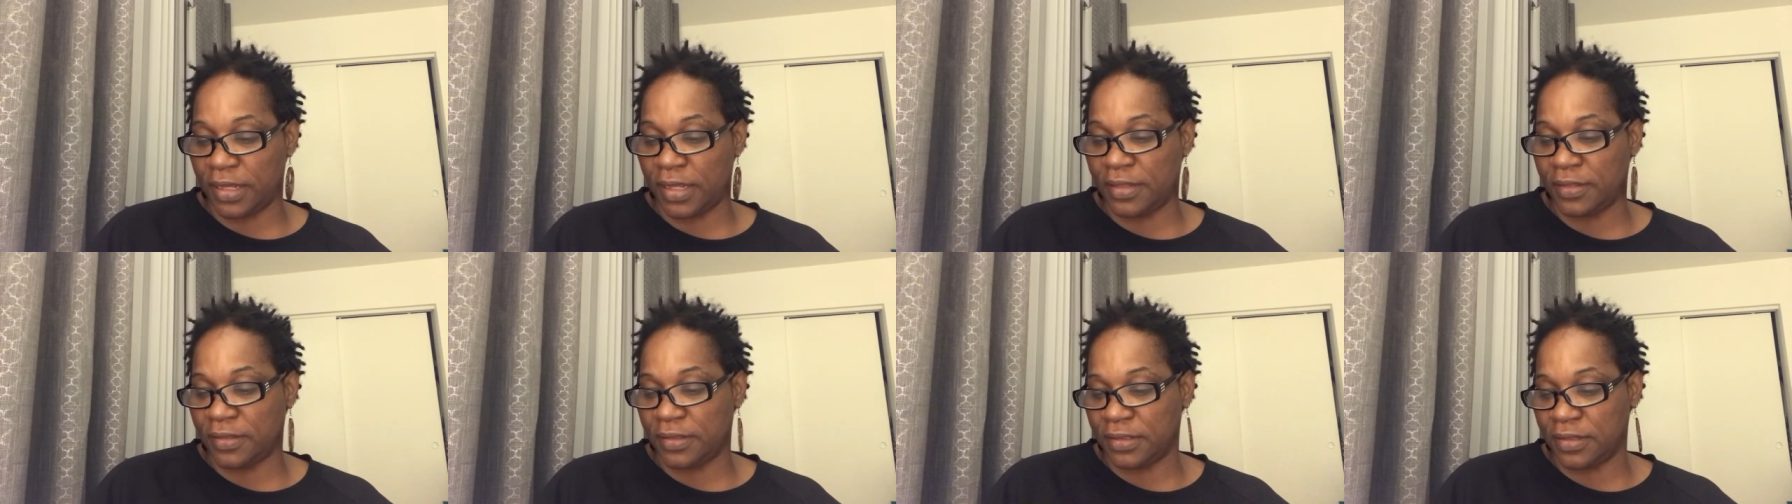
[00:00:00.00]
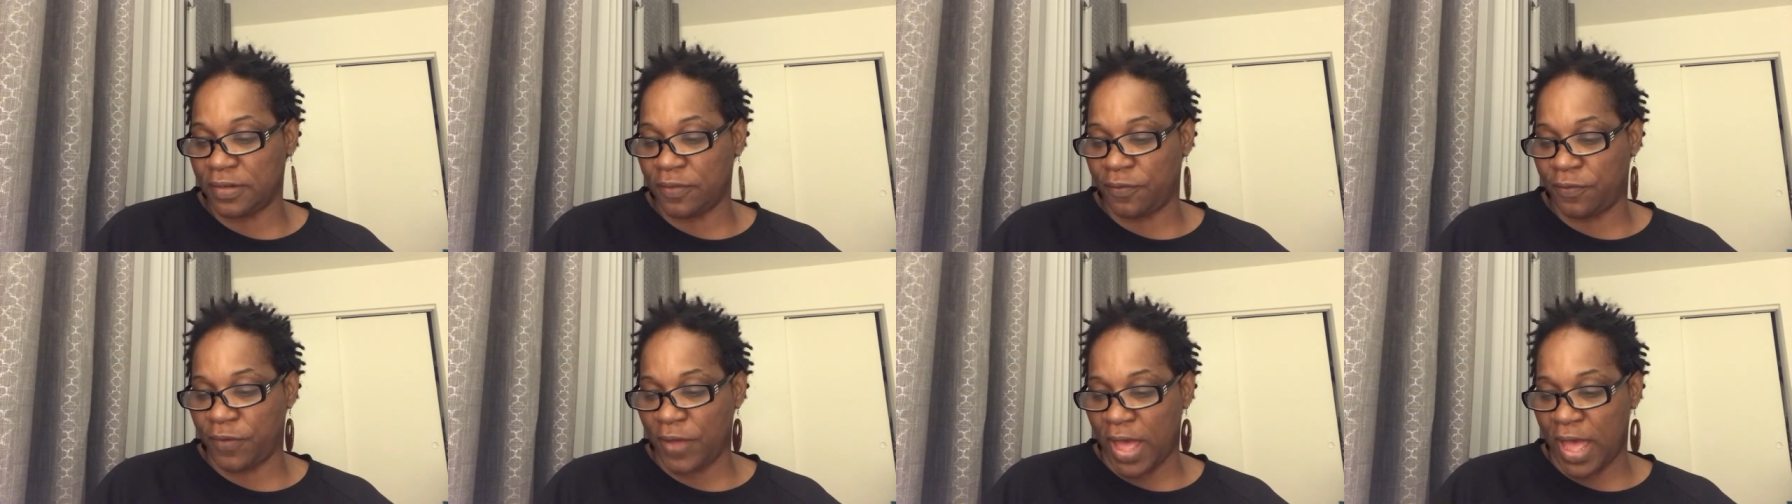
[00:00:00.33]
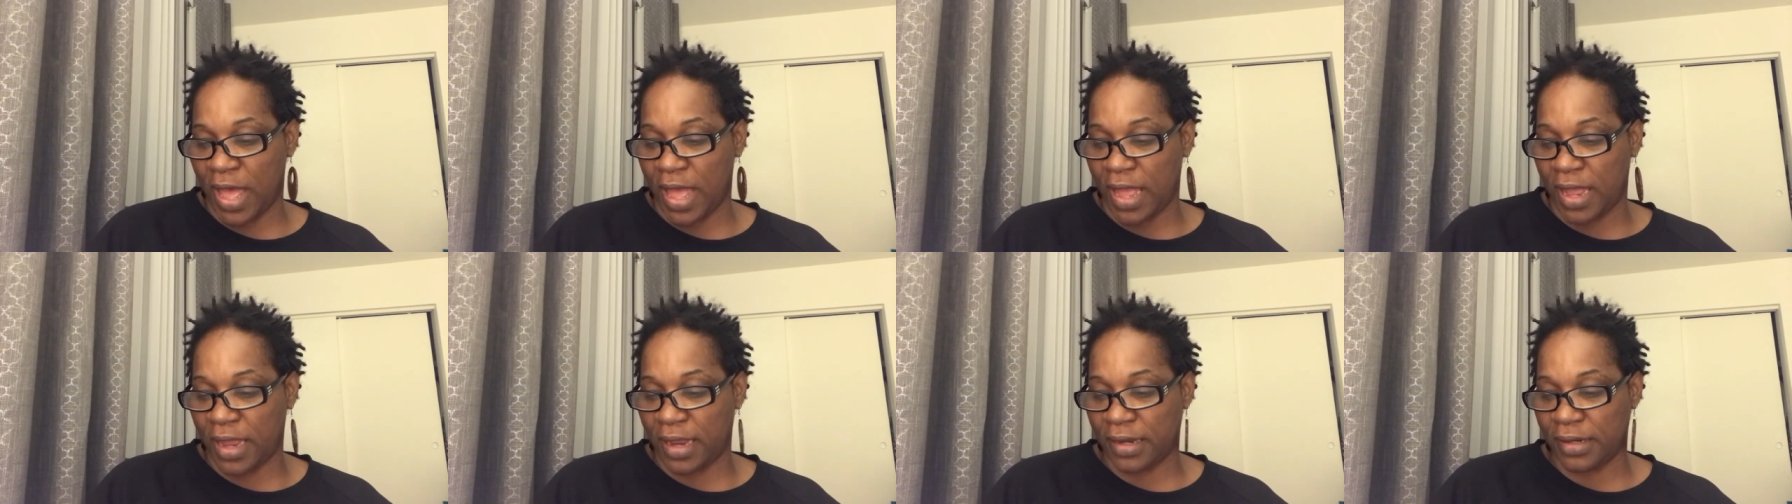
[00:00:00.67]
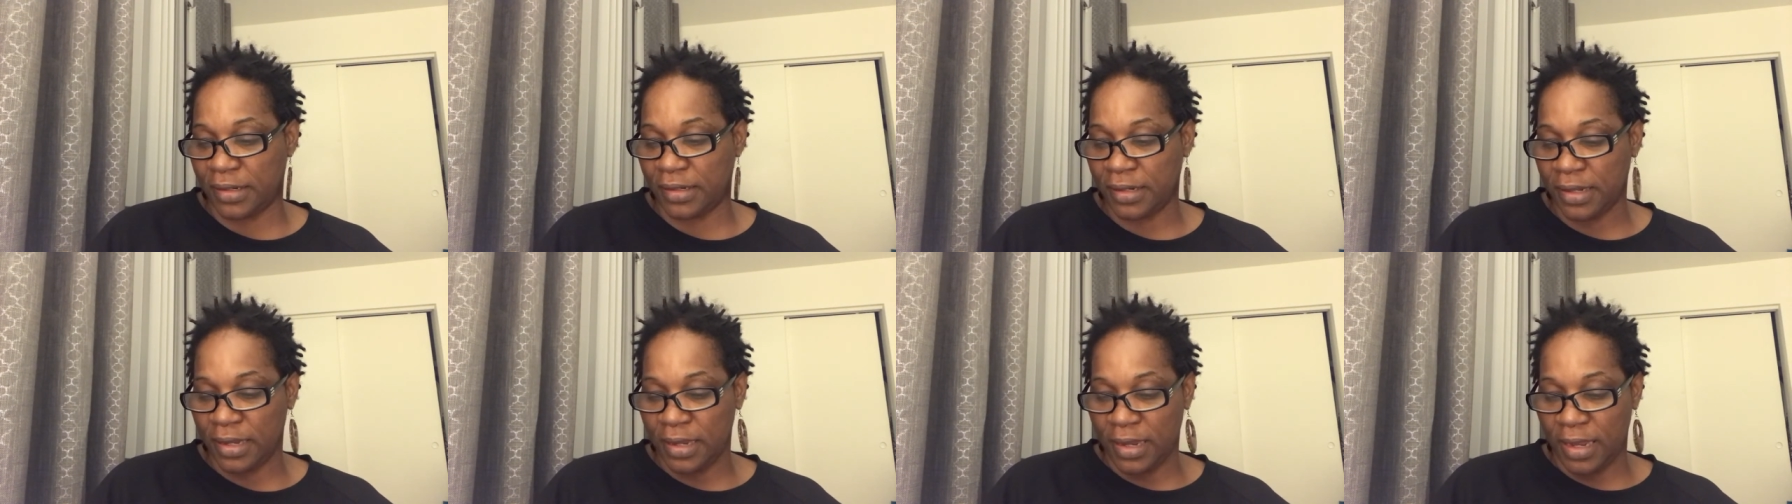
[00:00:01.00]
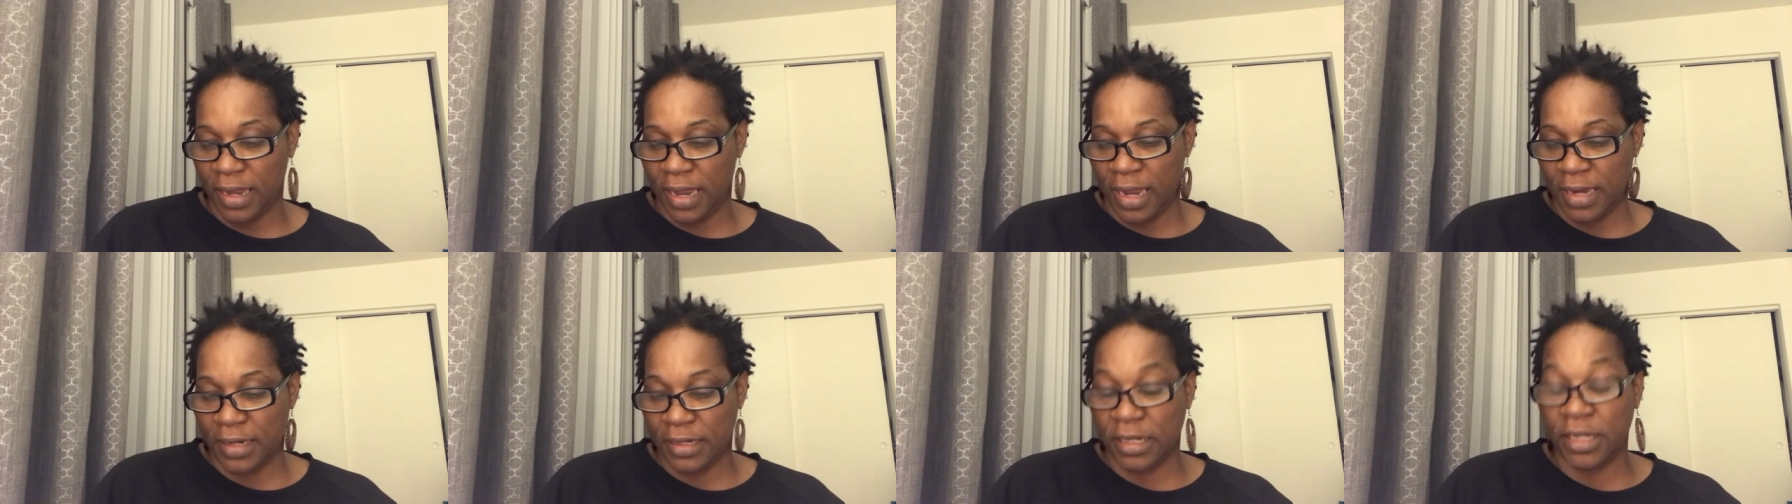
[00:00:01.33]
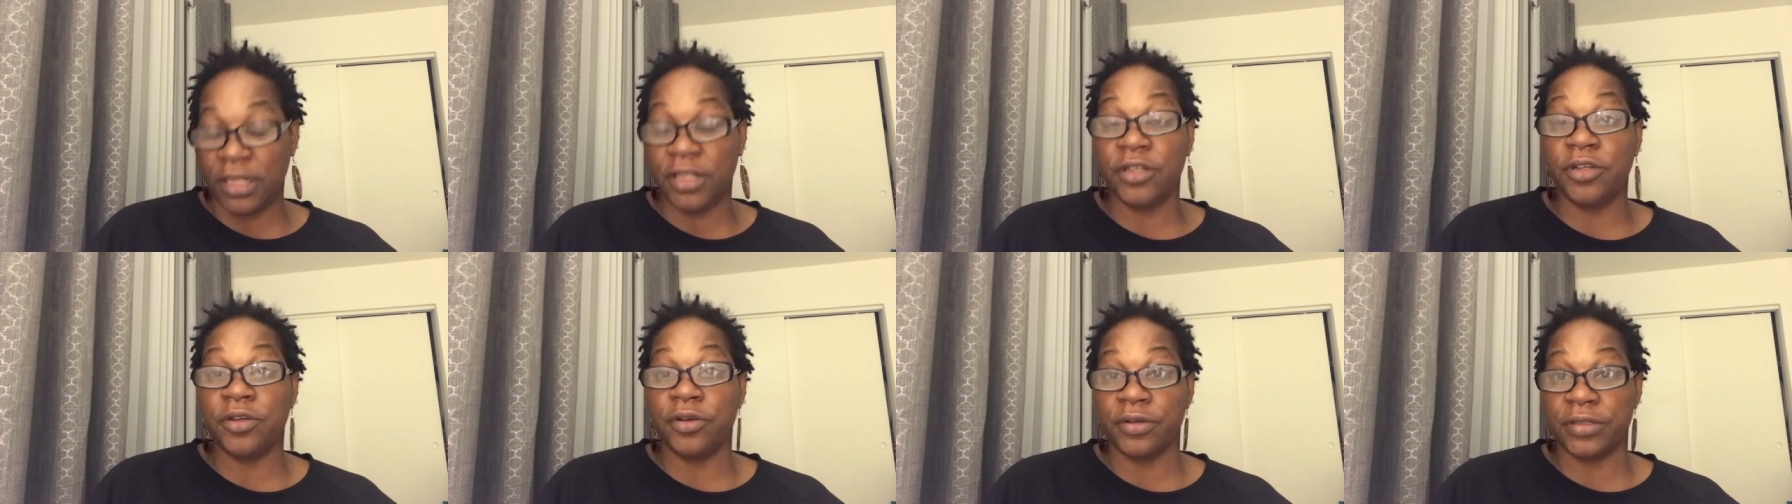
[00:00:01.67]
in the divine and
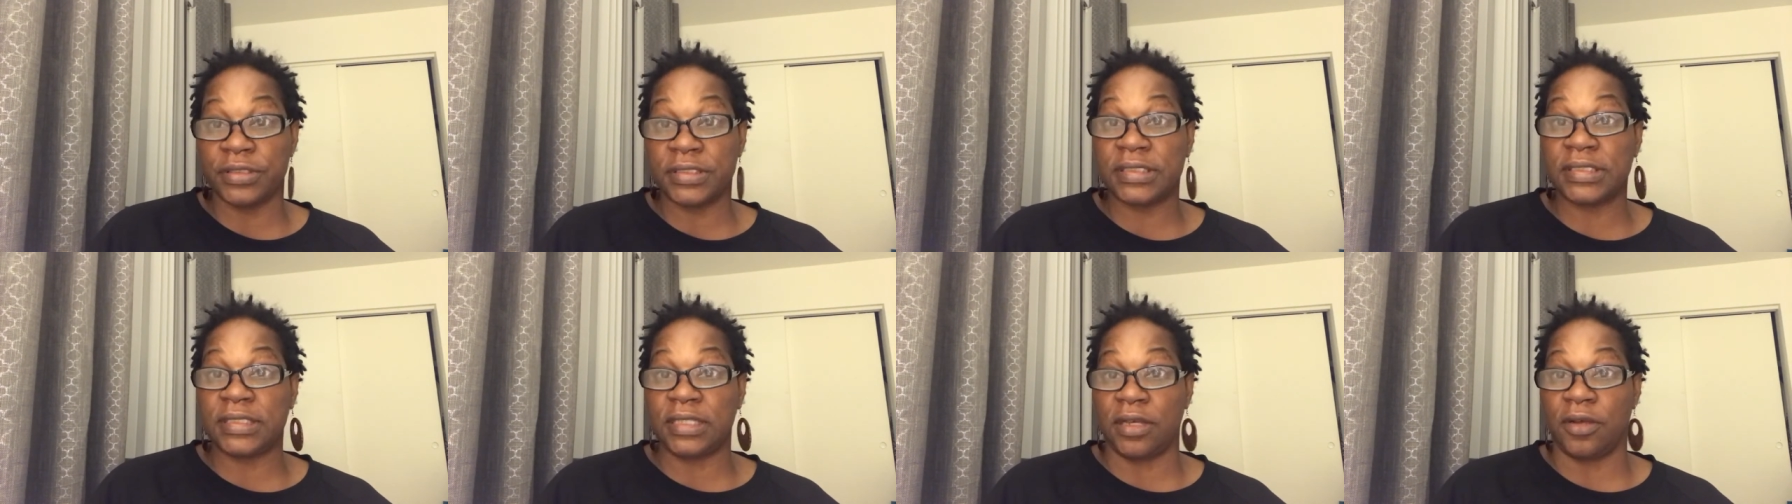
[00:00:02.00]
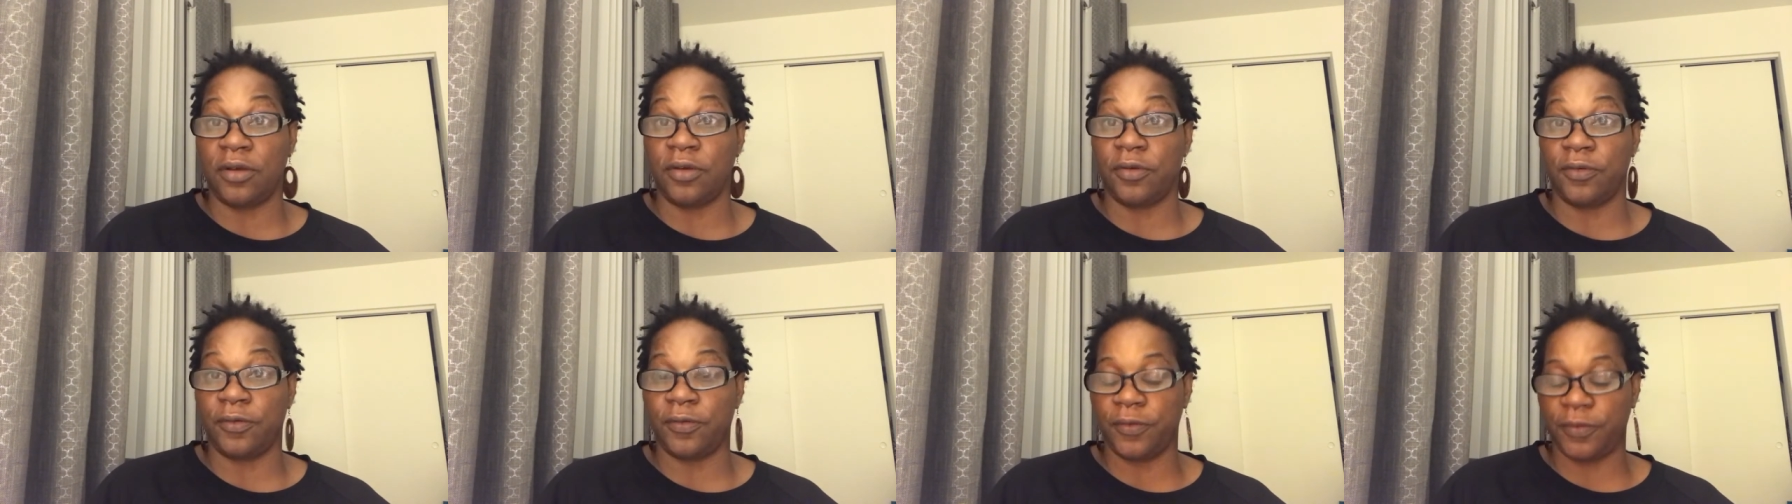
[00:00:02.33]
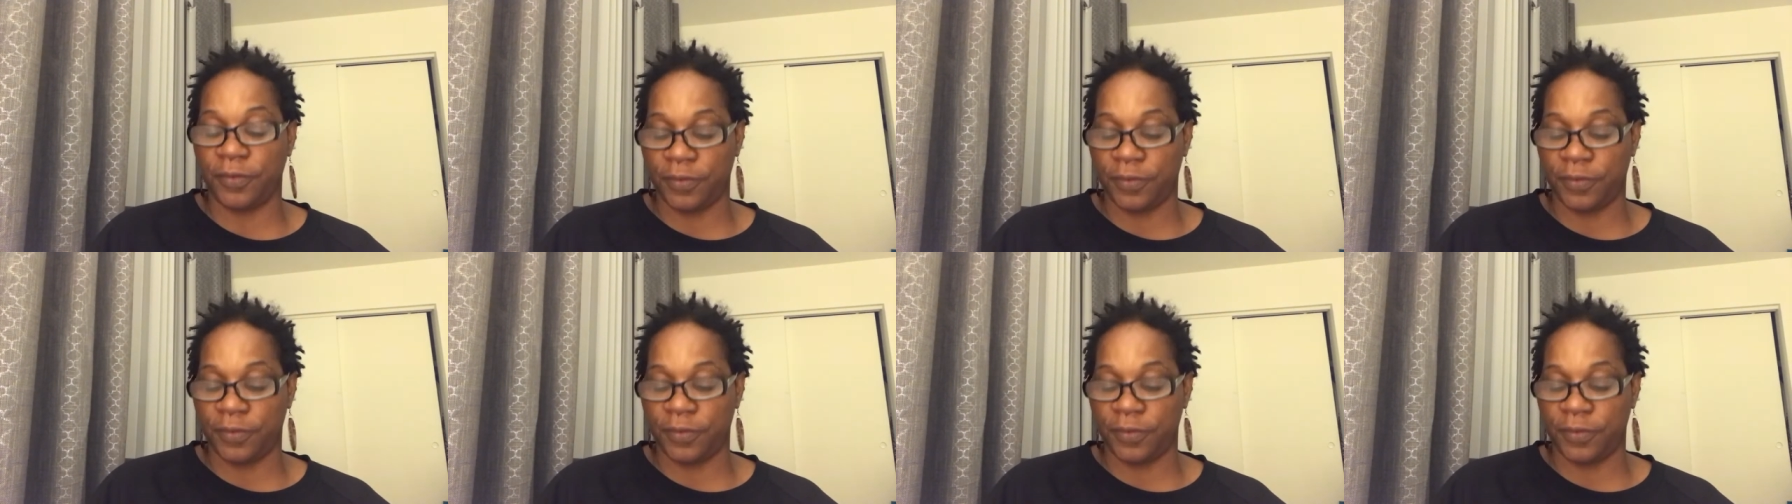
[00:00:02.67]
in yourself.